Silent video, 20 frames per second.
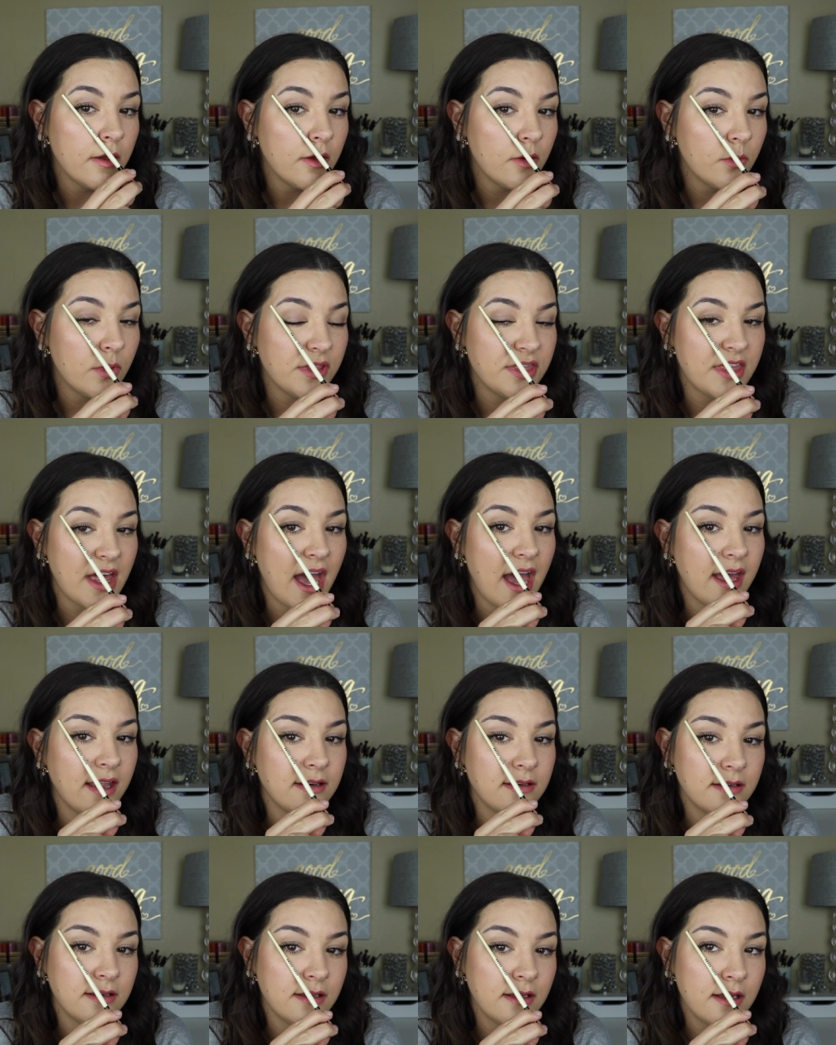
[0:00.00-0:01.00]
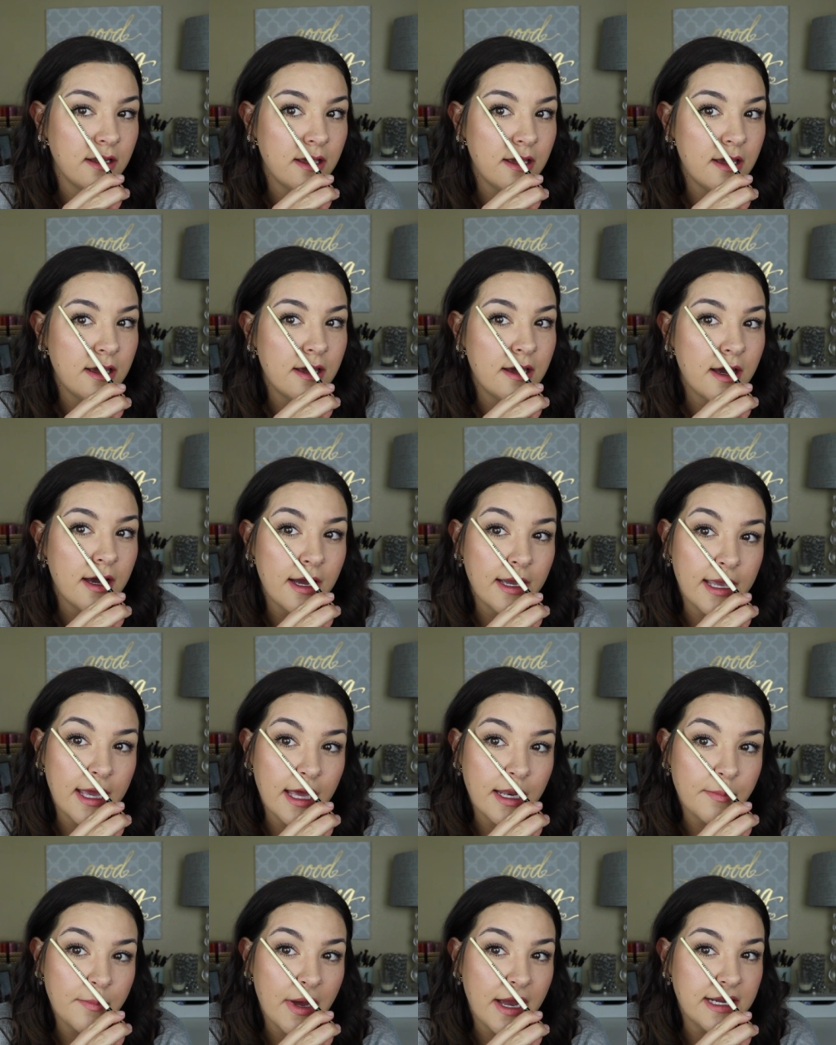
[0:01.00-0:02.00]
with that.
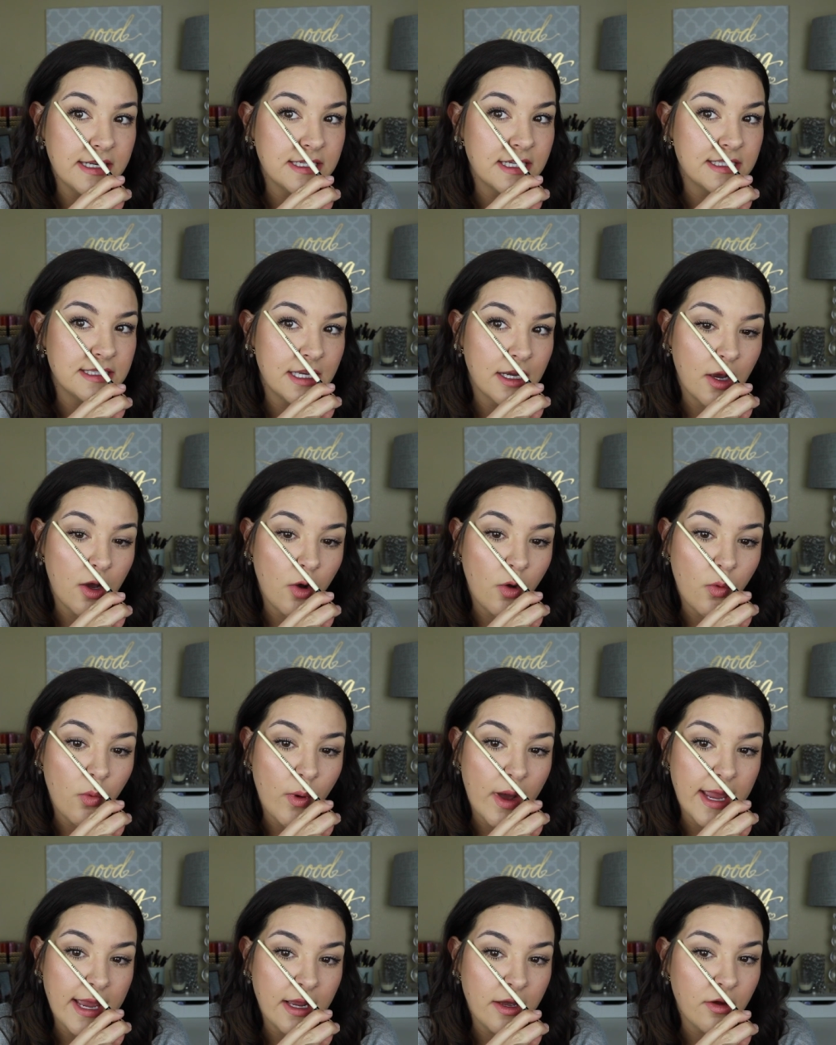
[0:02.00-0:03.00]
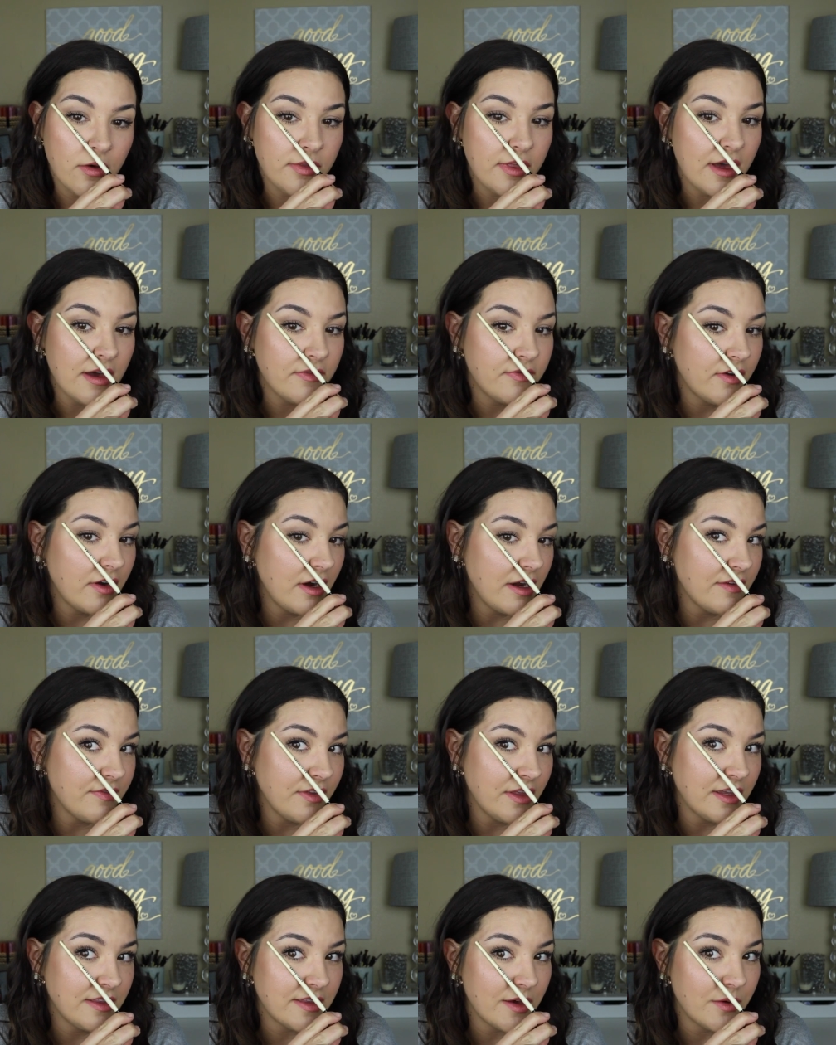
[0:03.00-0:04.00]
Again, mine doesn't quite go that far. I
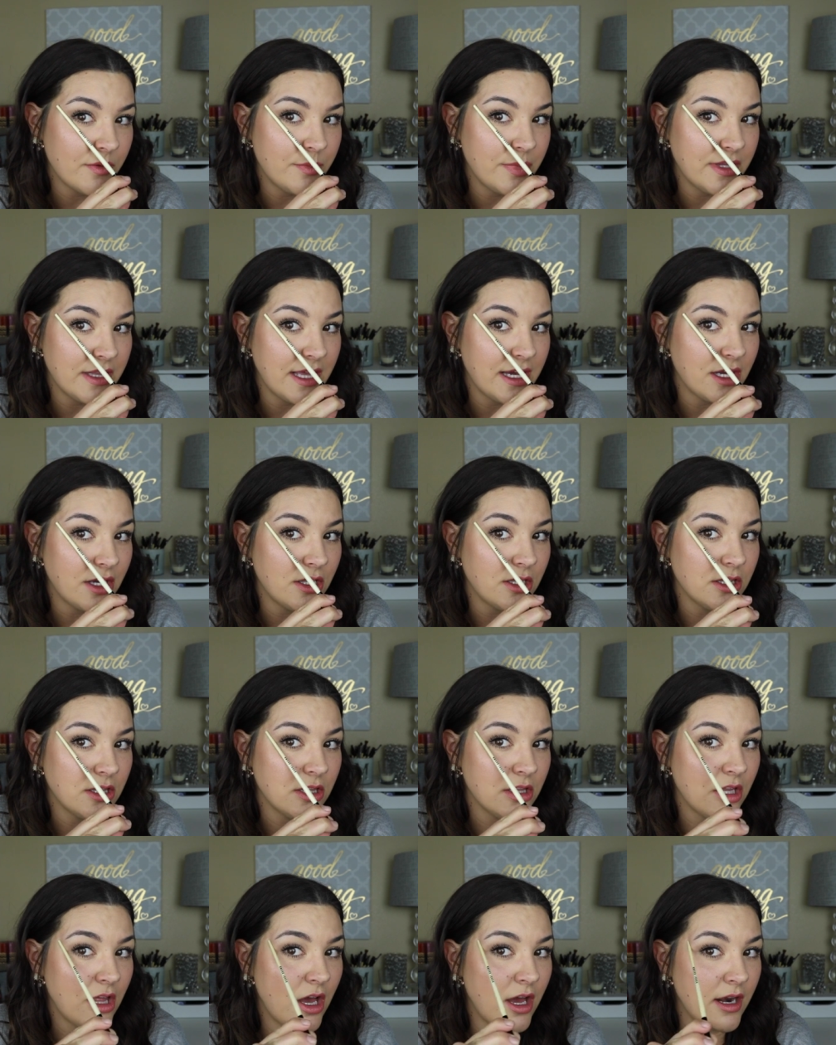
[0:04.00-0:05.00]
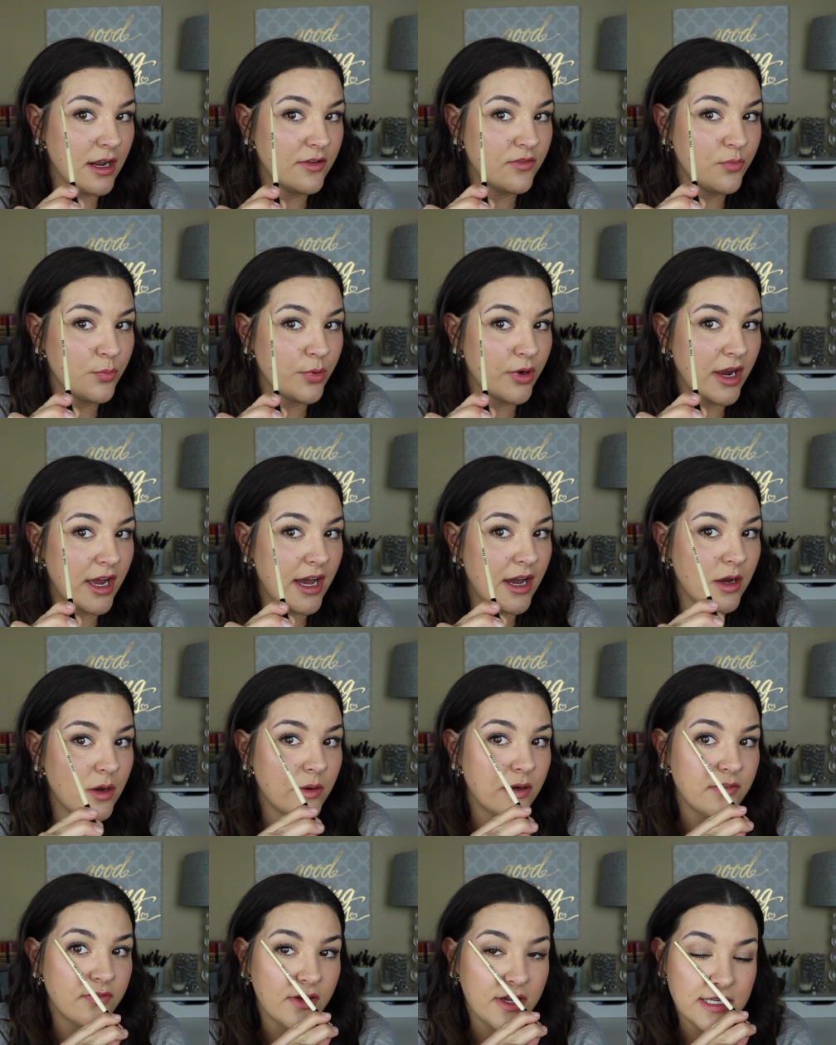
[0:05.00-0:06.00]
feel like that would be like a lot of
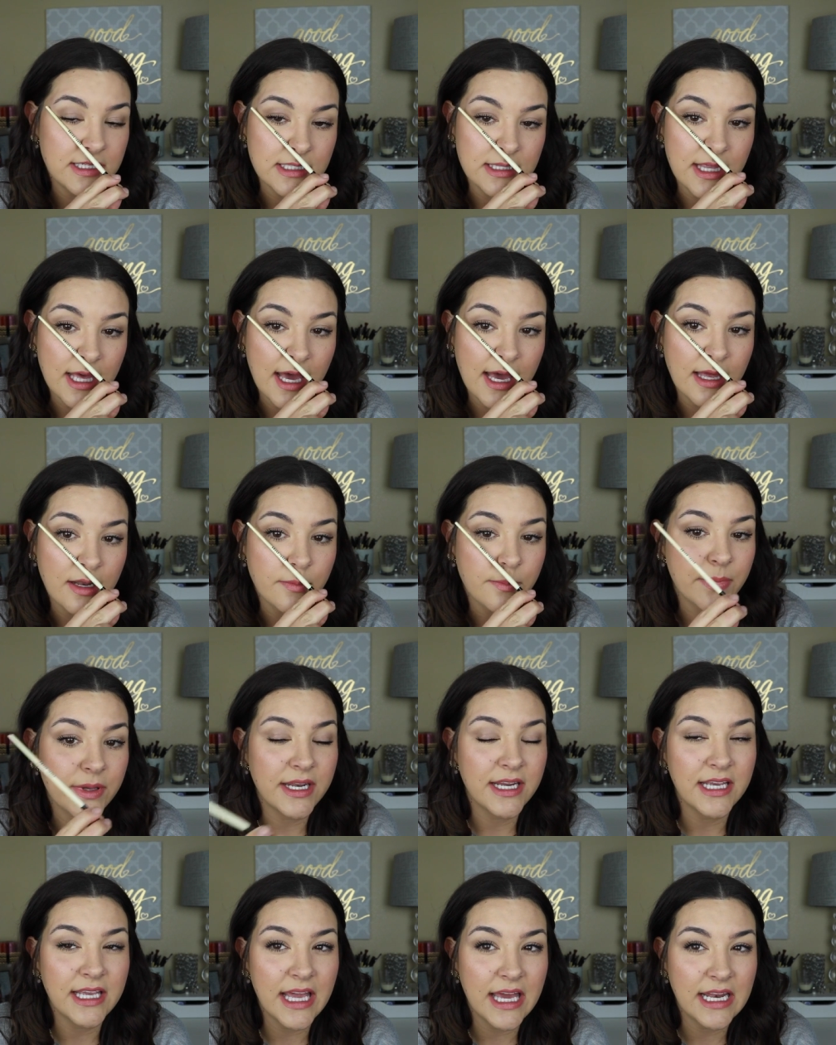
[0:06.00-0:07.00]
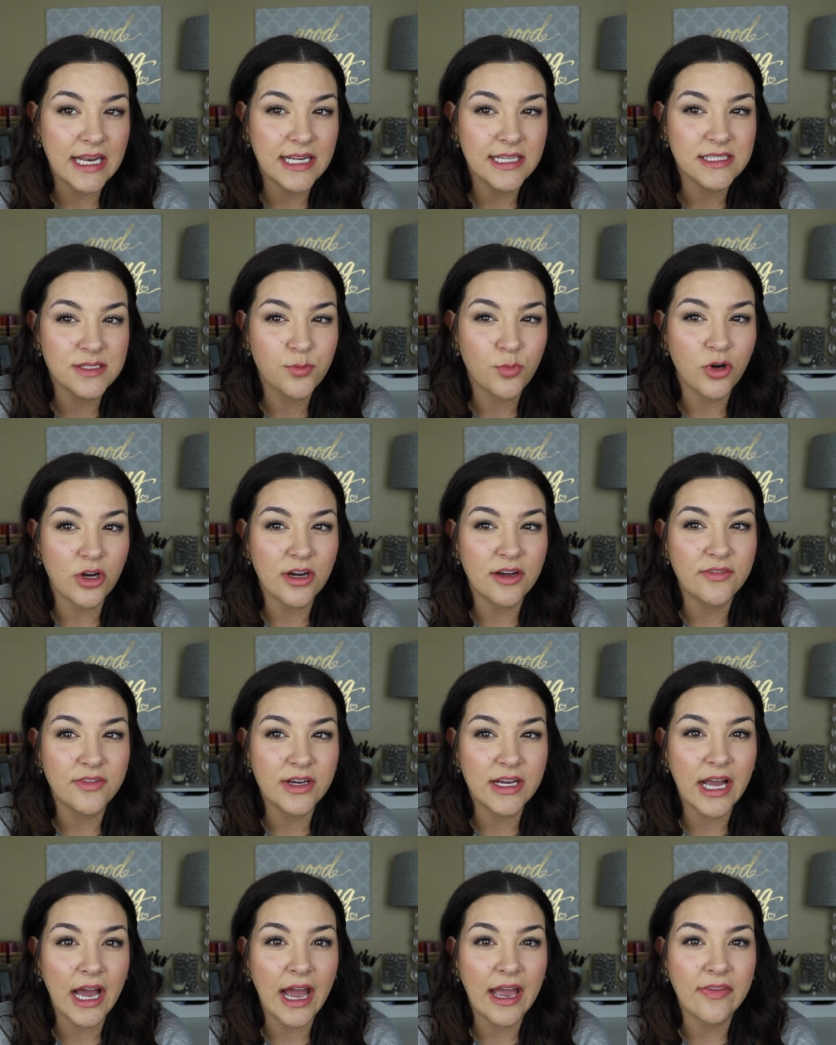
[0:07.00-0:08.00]
brow if I did that. But again, it's more of
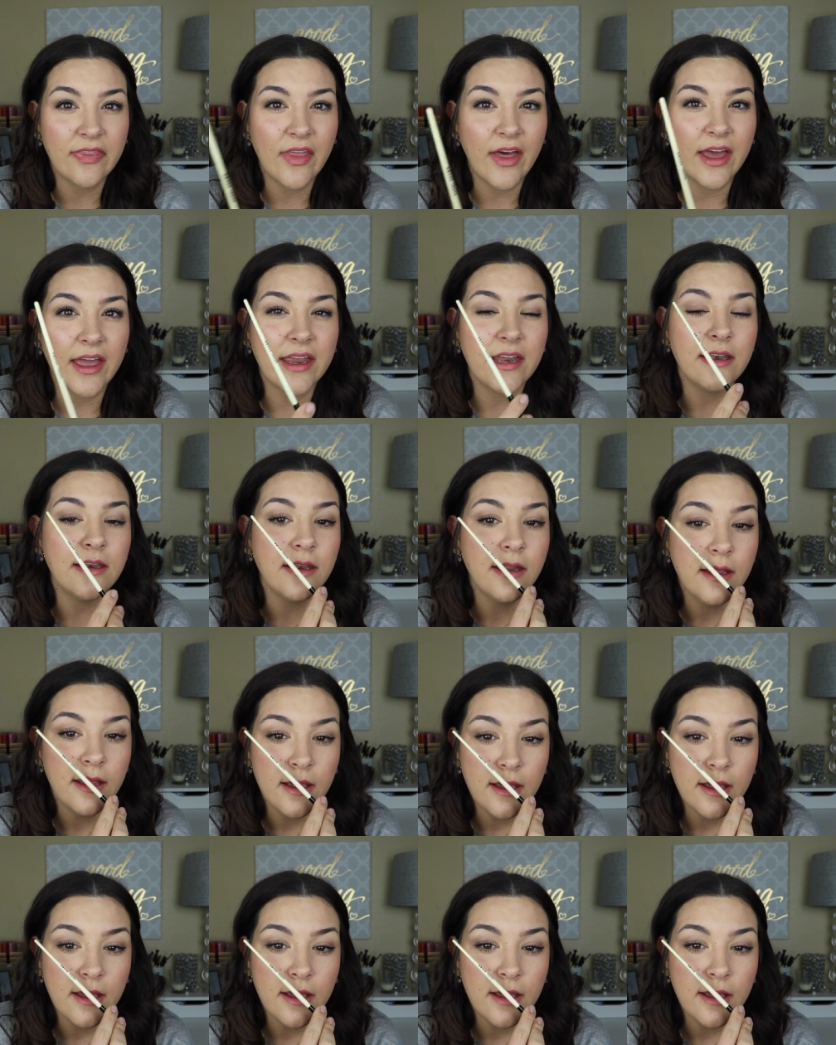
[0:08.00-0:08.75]
a guideline.